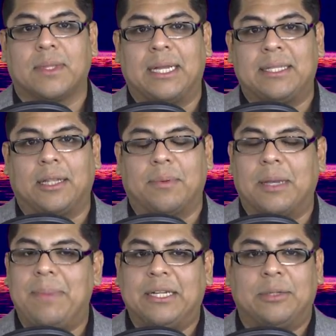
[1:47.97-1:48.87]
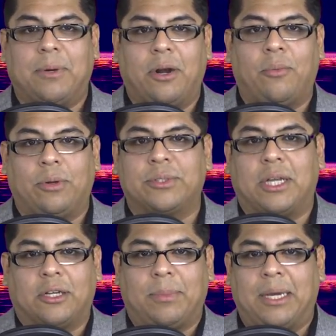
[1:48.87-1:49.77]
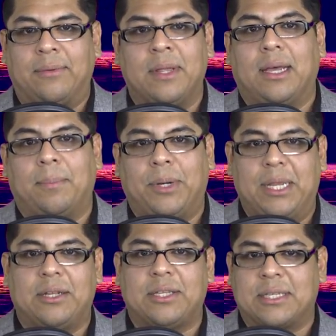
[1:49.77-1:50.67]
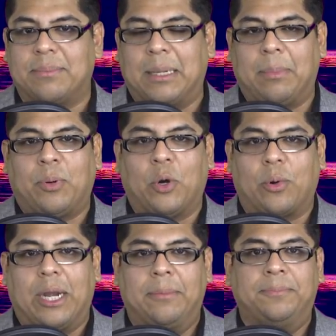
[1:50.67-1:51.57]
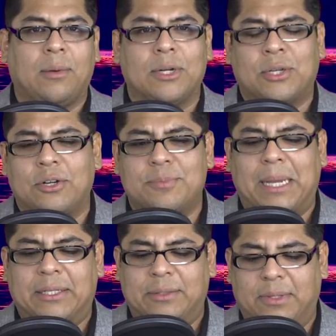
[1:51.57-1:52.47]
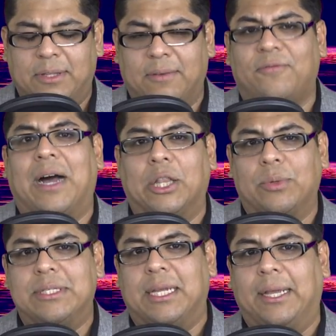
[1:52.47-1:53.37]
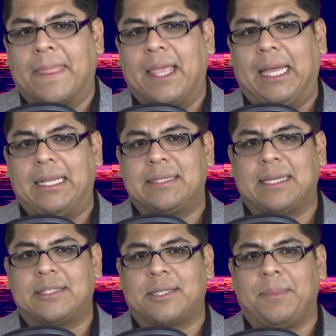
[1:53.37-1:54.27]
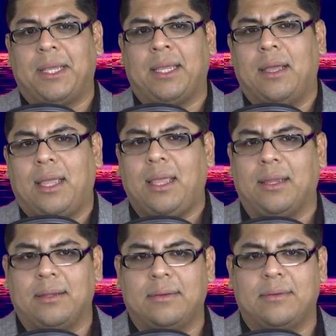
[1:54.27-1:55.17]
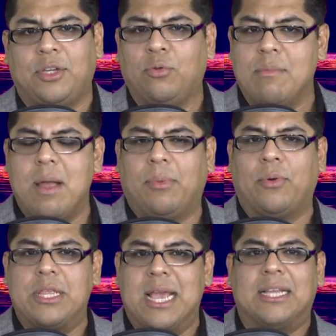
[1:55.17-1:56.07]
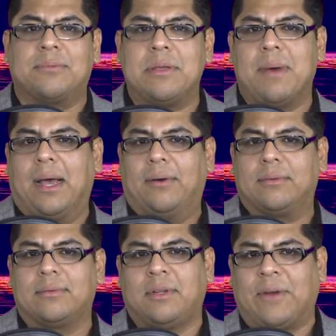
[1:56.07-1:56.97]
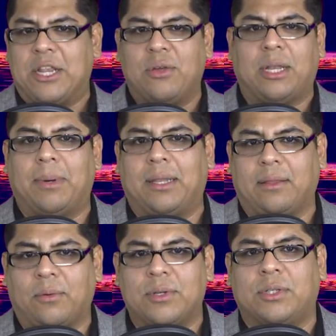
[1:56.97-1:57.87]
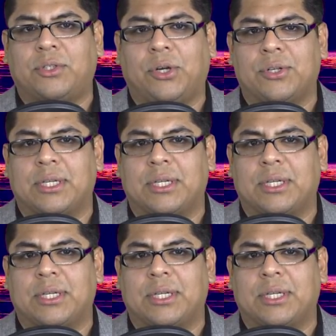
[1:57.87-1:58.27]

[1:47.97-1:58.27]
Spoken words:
I tell him, come back tomorrow. We'll talk about putting you into some type of program. He returns back to the following day and he says to me, hey, do you remember when you asked me about if I knew anybody that went to church?